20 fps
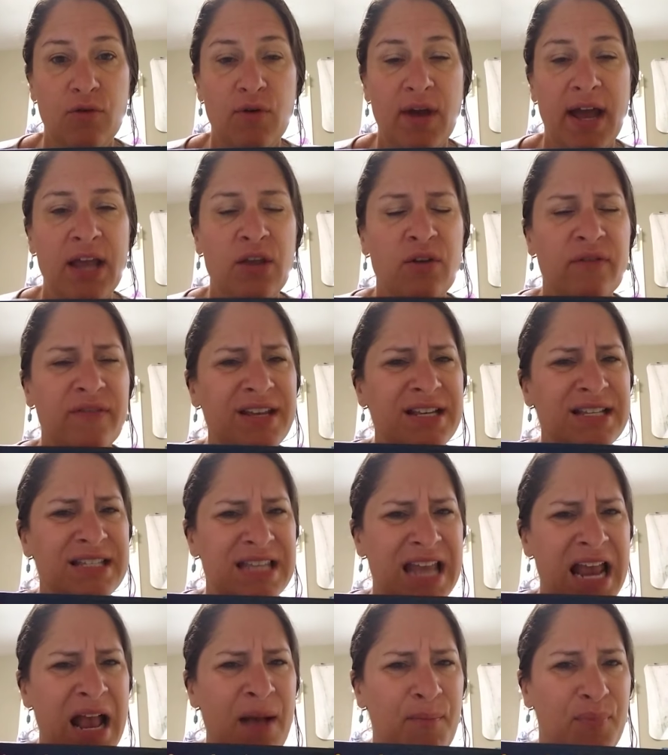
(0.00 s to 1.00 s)
Okay, you have
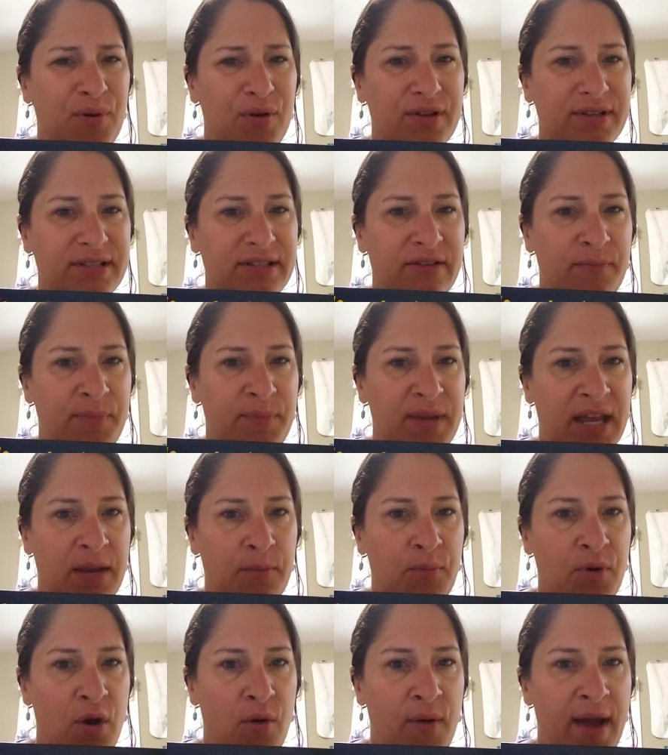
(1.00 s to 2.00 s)
examples of being
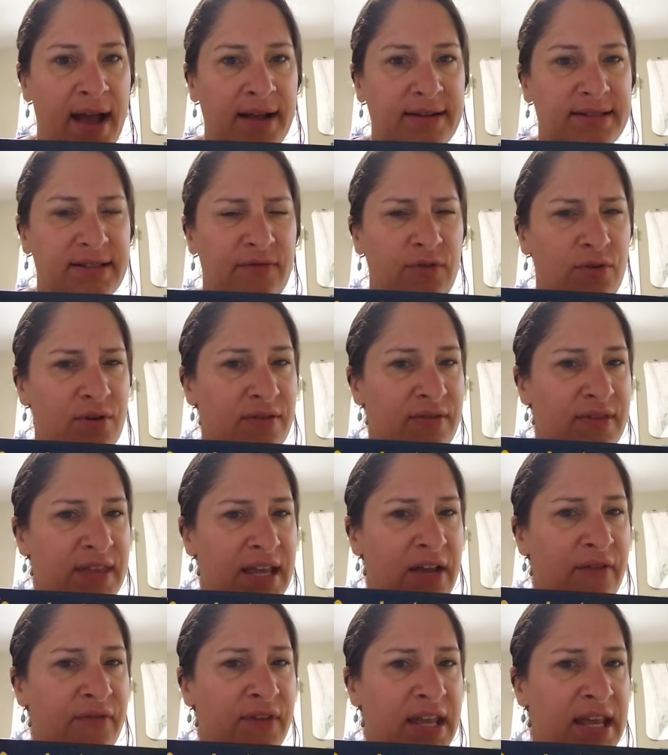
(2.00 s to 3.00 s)
proactive. You can
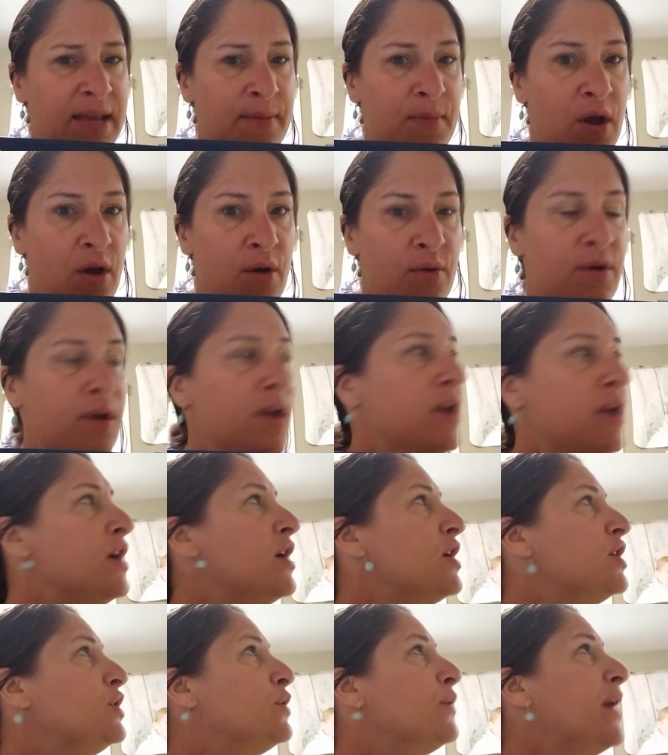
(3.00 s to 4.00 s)
think of chemo.
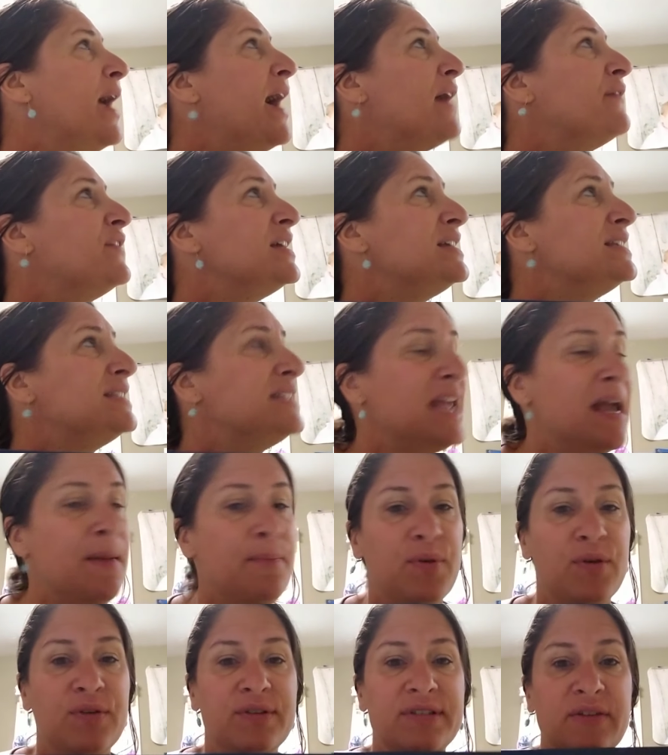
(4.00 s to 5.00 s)
You have
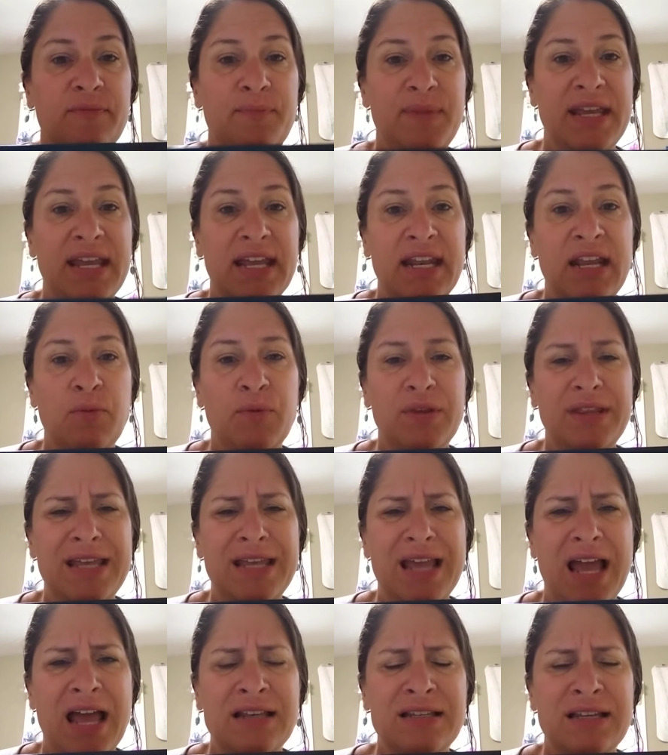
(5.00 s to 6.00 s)
examples of beginning with the
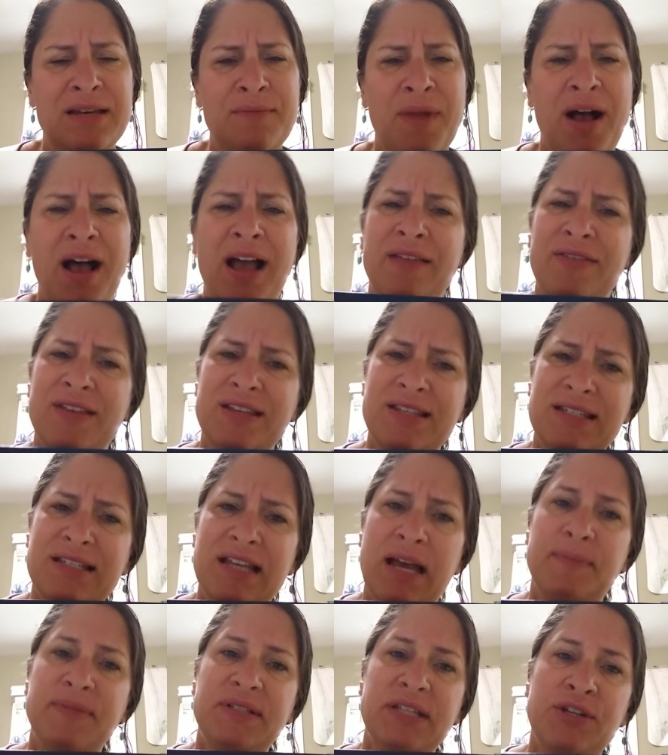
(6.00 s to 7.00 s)
end in mind, the
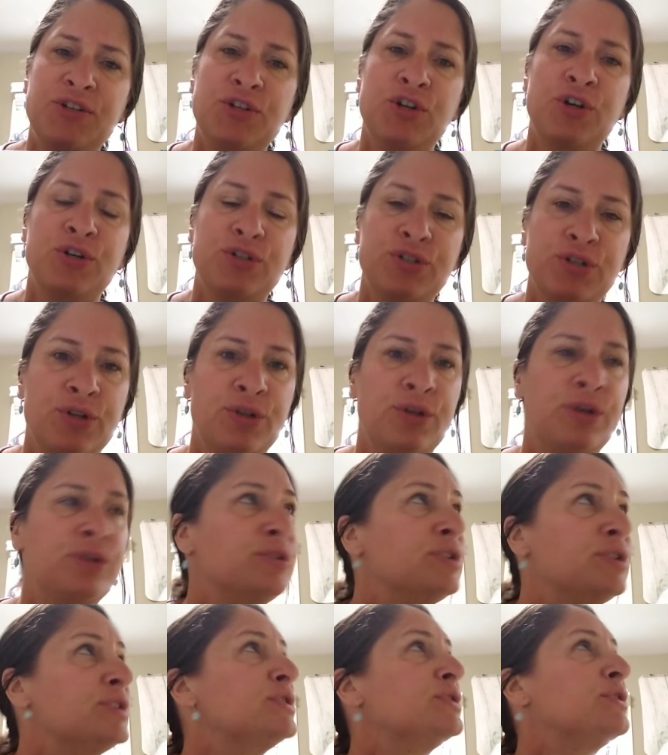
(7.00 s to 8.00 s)
steps he took to learn
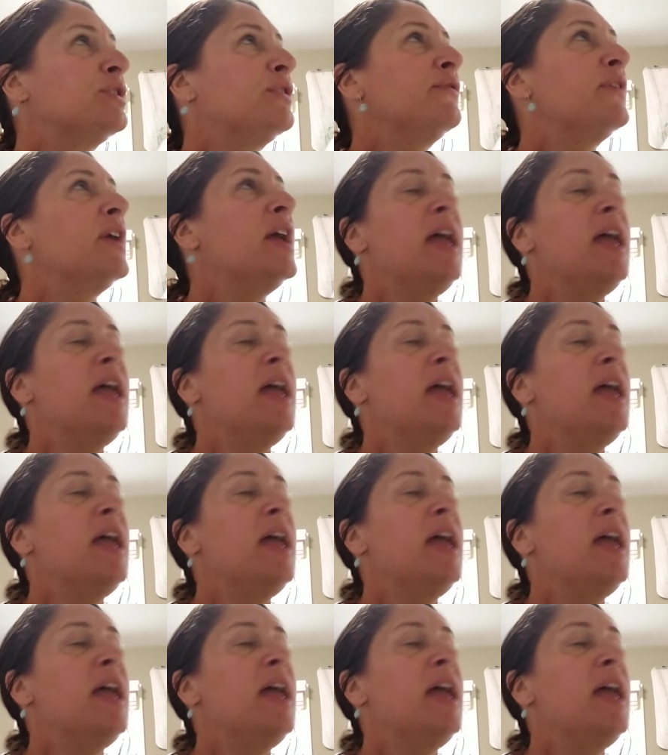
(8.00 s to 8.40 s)
to surf.